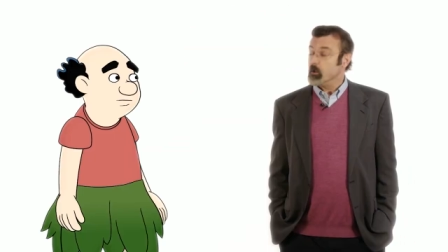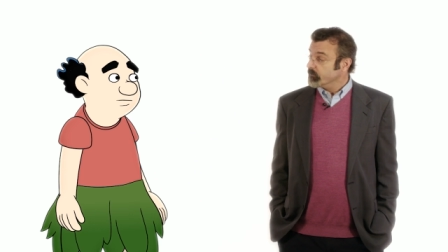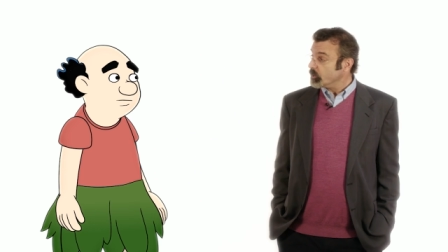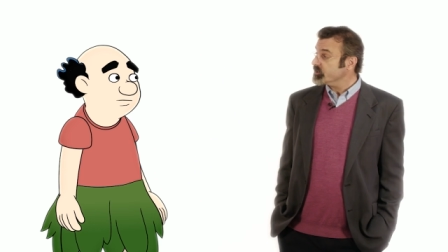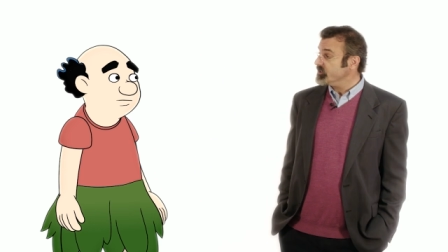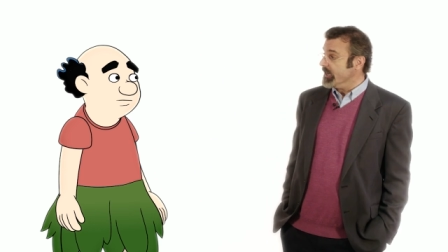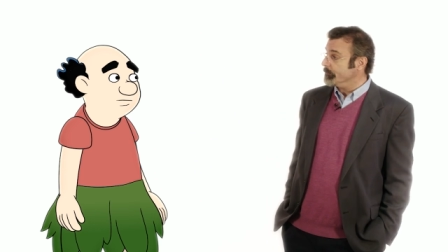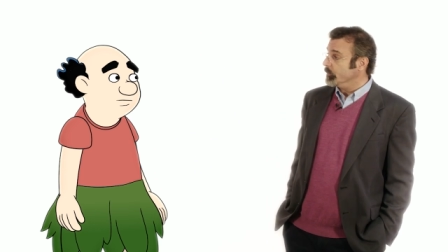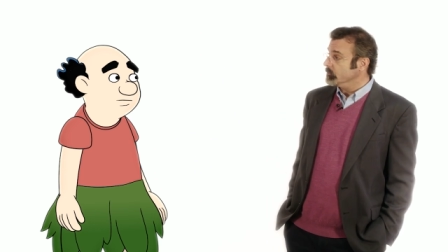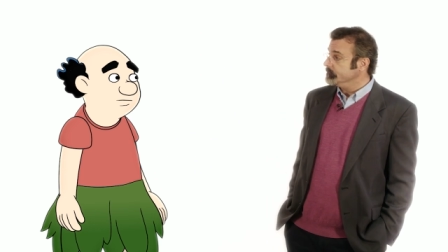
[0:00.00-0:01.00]
For
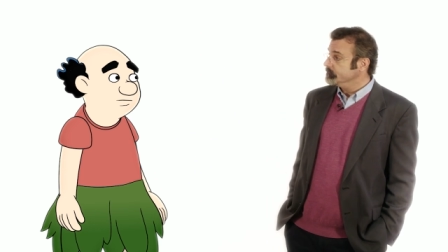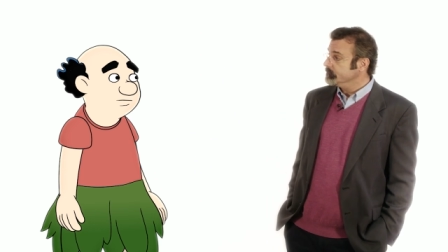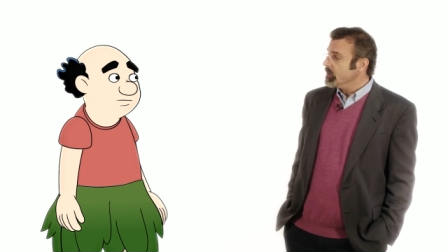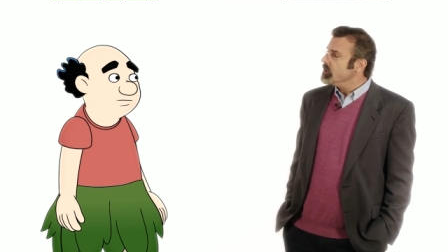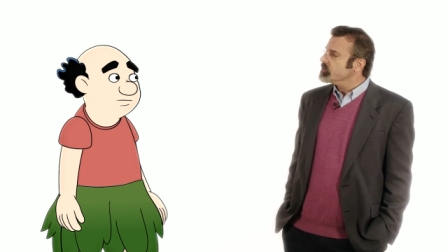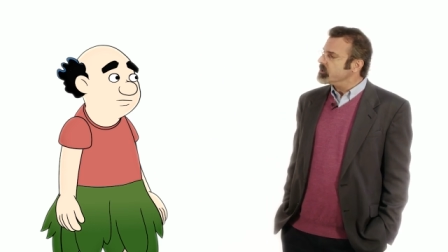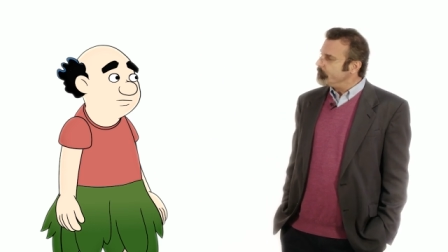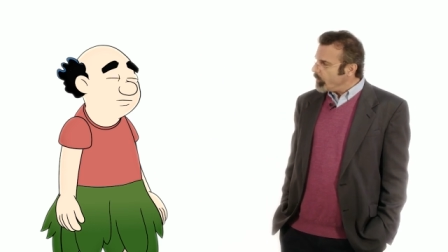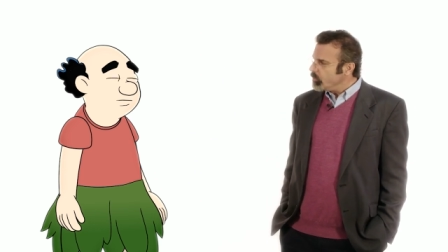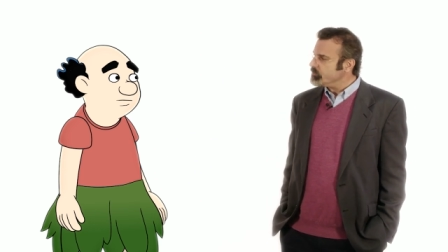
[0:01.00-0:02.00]
example,
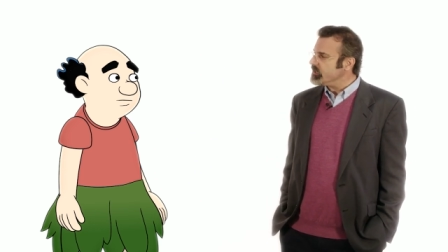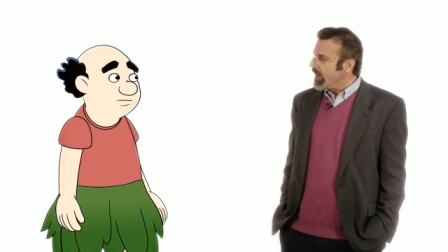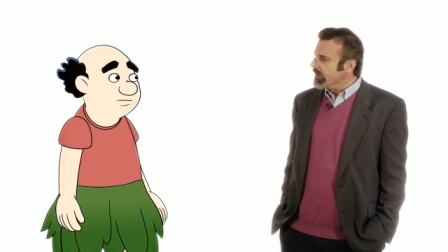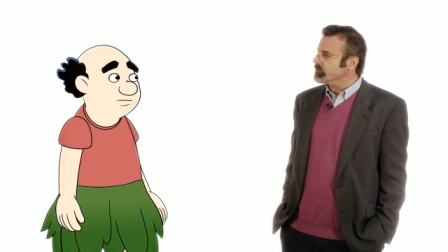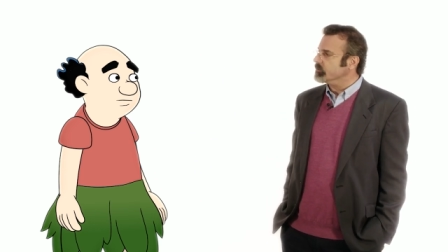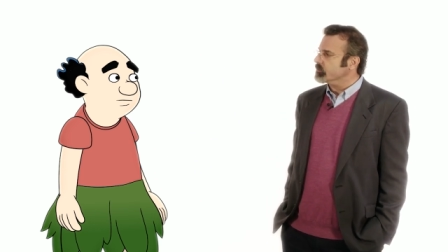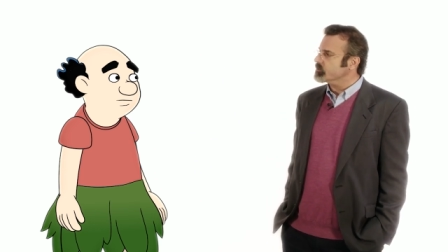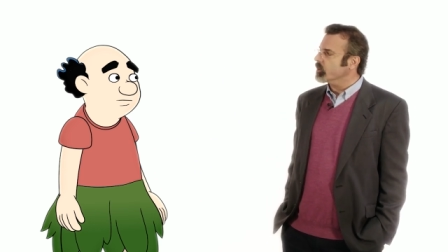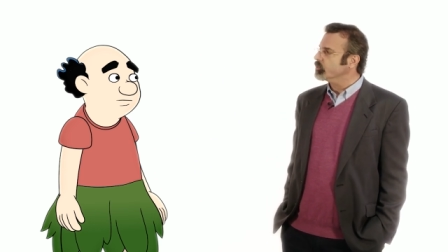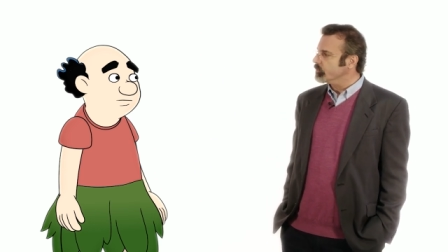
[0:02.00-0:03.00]
suppose the
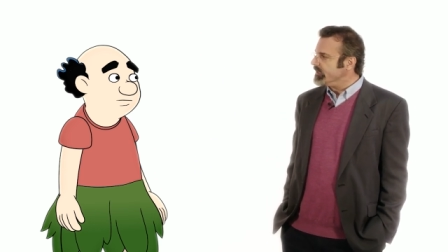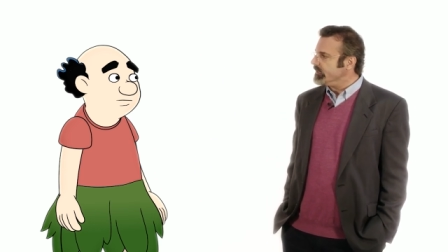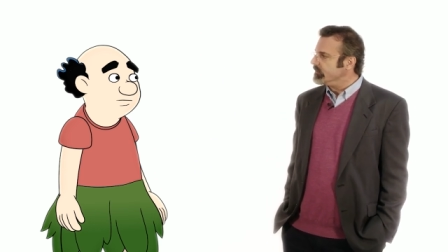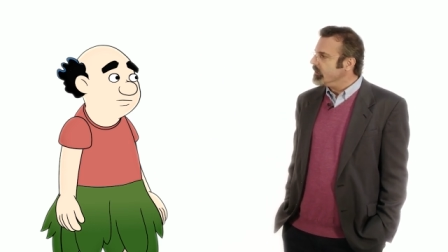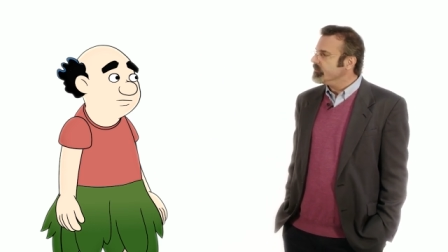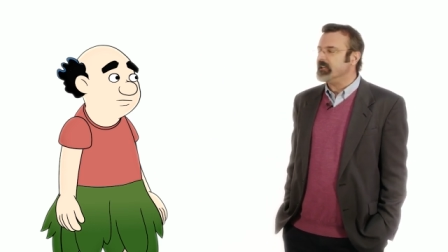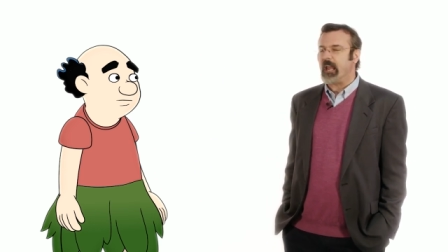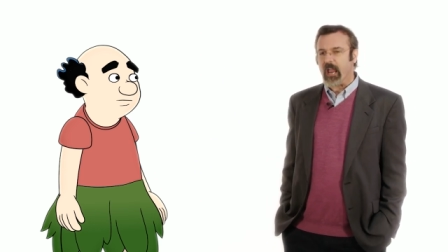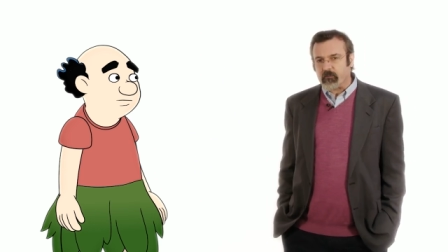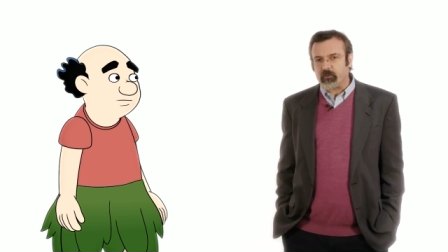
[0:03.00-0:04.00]
islanders agreed that
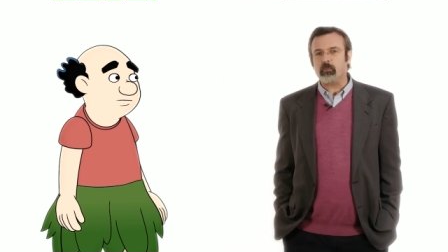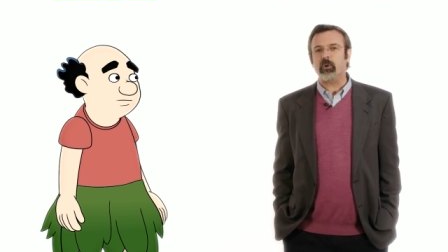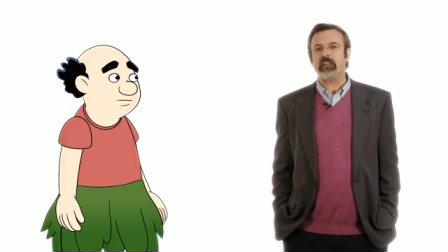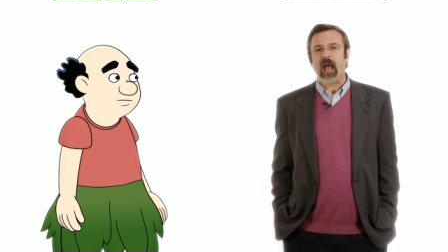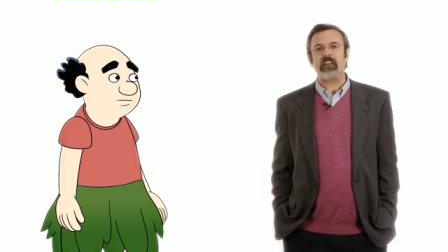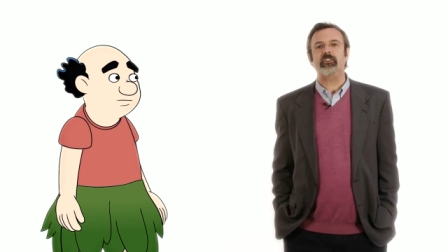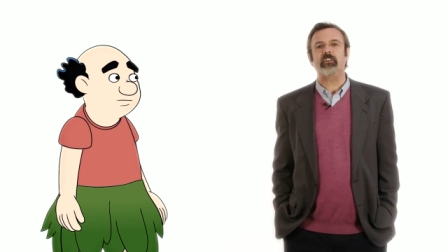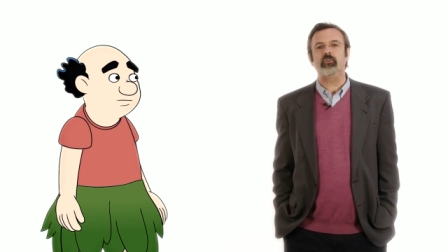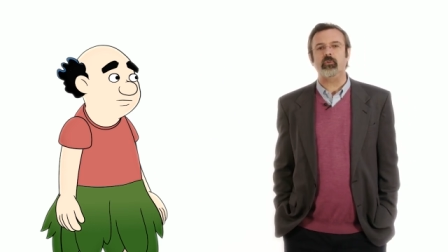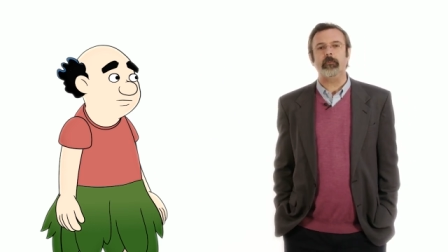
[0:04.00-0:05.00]
everyone had to
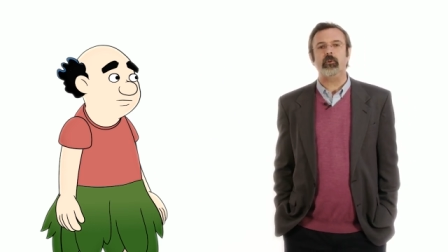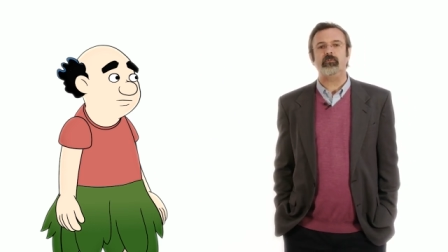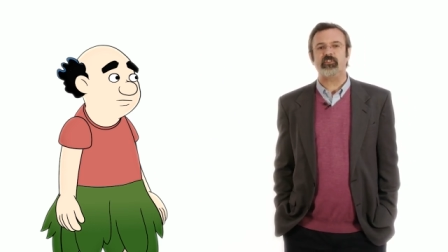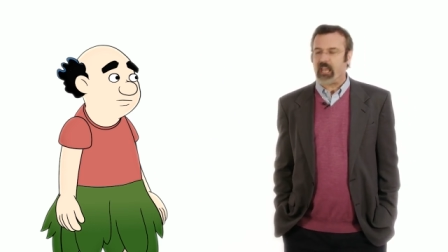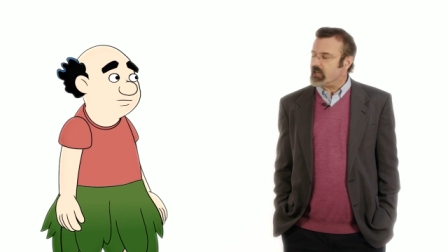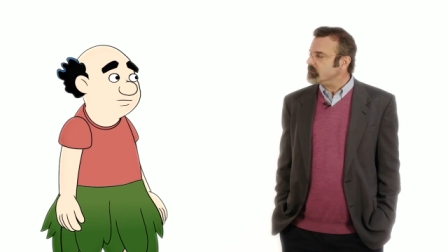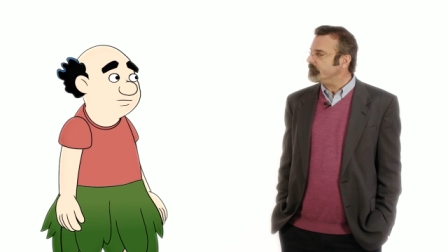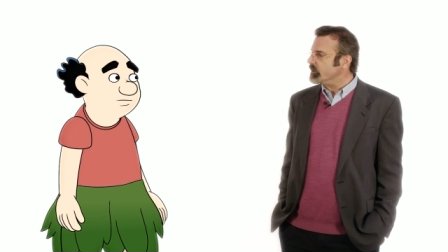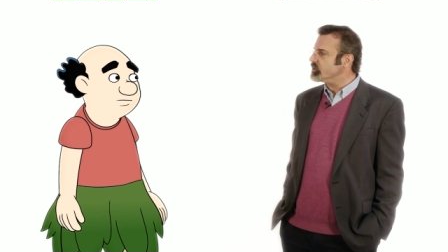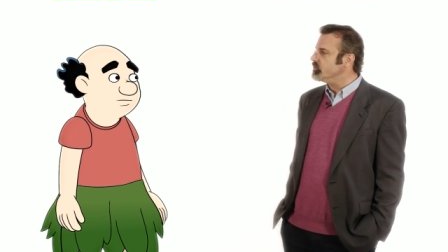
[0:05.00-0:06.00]
contribute 10
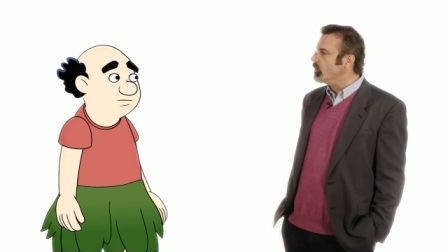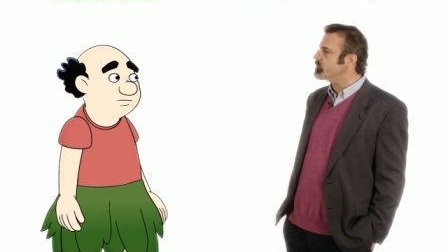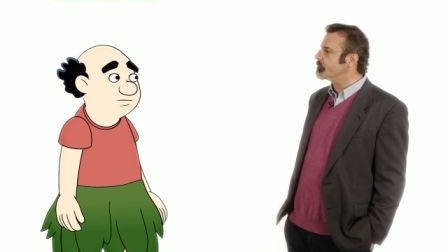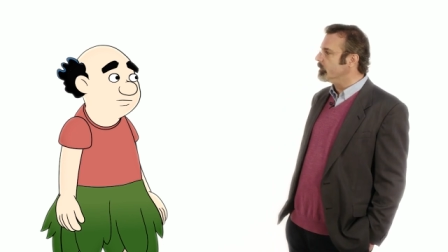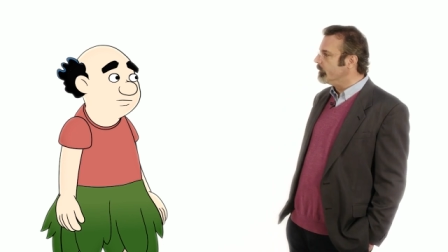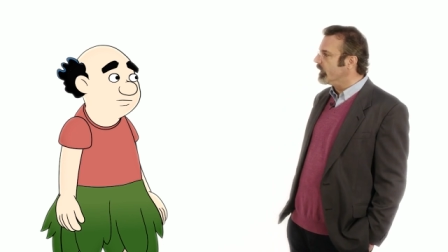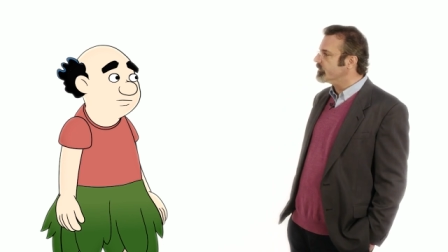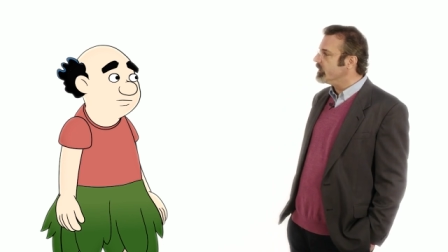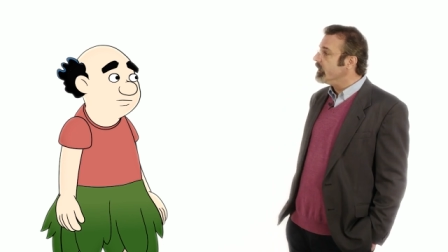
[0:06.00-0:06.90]
fish notes per month